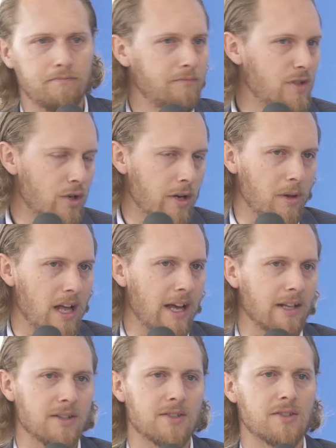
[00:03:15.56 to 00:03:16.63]

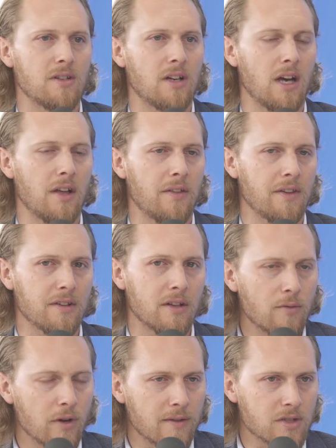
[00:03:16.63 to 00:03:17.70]
streamlines the
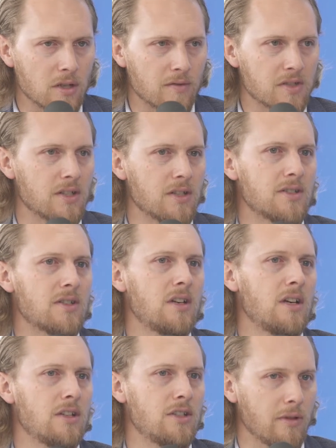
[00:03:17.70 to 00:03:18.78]
delivery of services,
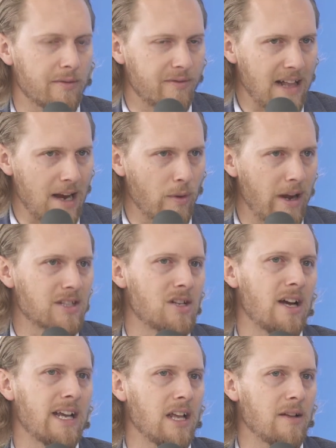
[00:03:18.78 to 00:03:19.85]
doing flat rates,
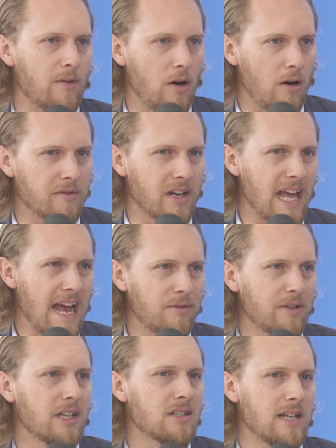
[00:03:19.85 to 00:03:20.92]
not getting involved in
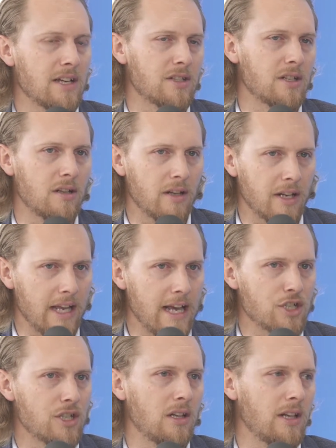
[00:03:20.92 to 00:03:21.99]
heavily contested
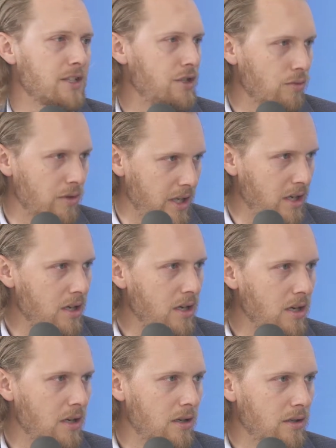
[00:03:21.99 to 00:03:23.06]
litigation unless you're really,
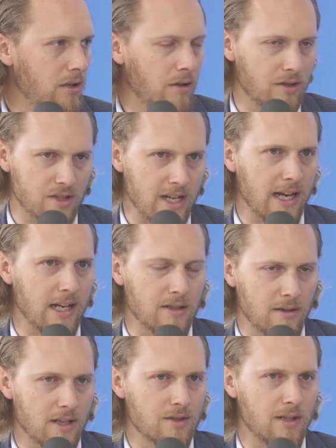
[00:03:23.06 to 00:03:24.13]
deciding
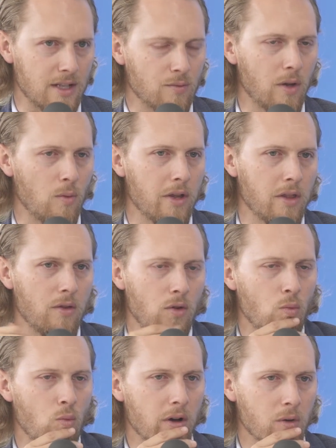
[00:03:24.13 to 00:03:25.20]
that's really
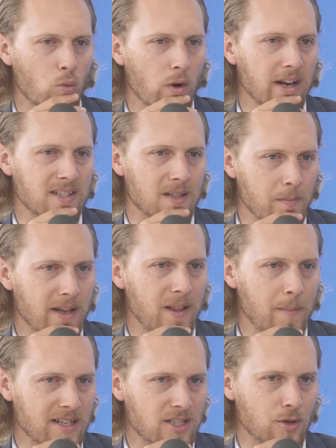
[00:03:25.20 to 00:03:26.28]
what is in the
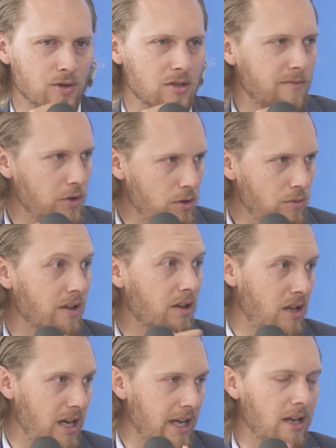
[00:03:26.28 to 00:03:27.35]
best interest of you and the
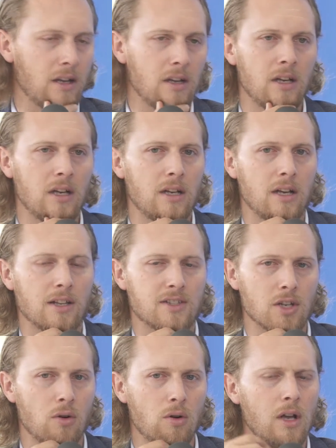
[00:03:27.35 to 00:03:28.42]
client. Mm-hmm. And
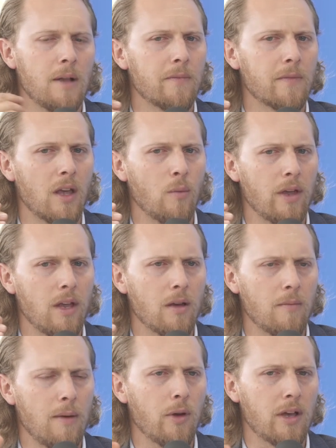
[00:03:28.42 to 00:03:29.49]
so,
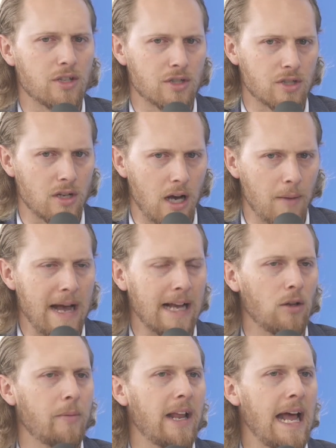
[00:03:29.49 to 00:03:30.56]
maybe we could just unpack a
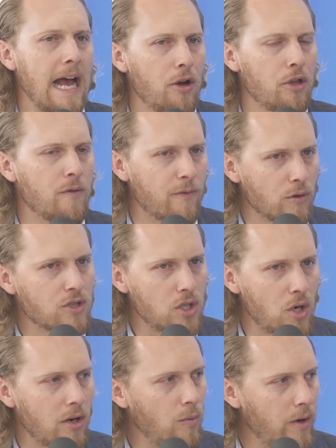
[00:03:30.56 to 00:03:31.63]
little bit how you first
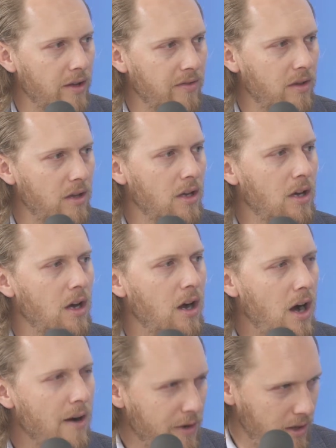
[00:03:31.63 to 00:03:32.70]
started with
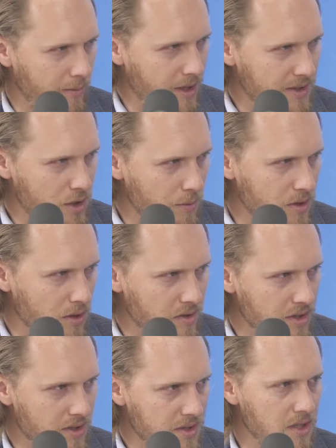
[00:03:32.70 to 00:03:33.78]
offering limited scope
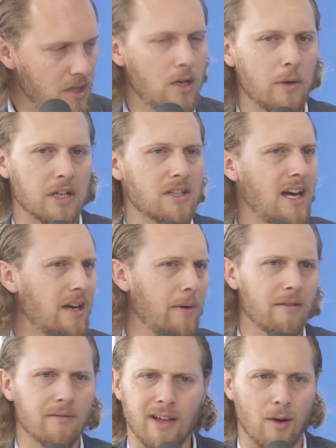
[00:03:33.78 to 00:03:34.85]
services. You talk
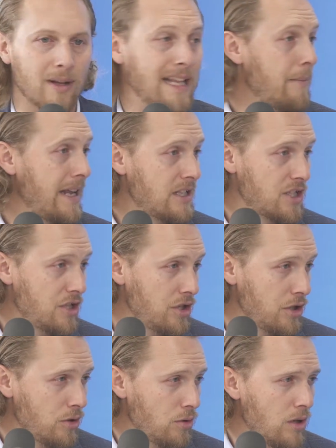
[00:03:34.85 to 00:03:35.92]
about like what that means to
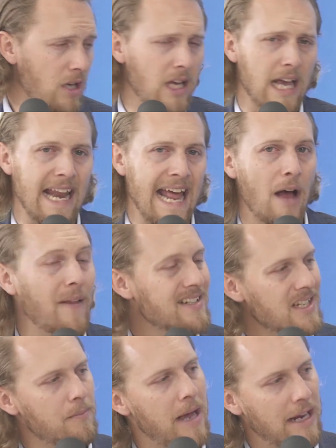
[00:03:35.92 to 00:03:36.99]
you and how that's
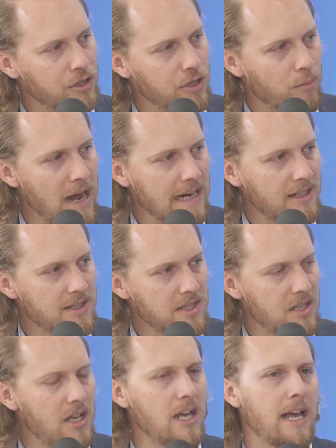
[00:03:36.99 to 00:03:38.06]
impacted your practice,
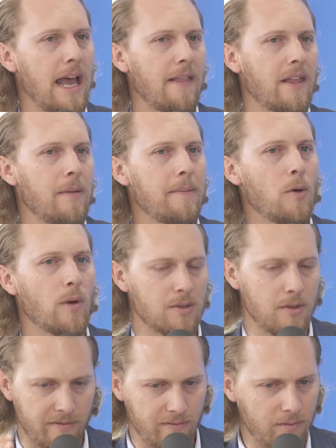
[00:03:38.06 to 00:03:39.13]
and then maybe once
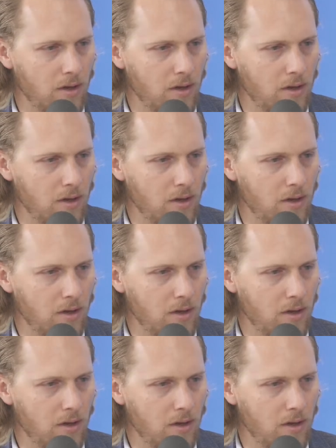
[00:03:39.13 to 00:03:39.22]
we've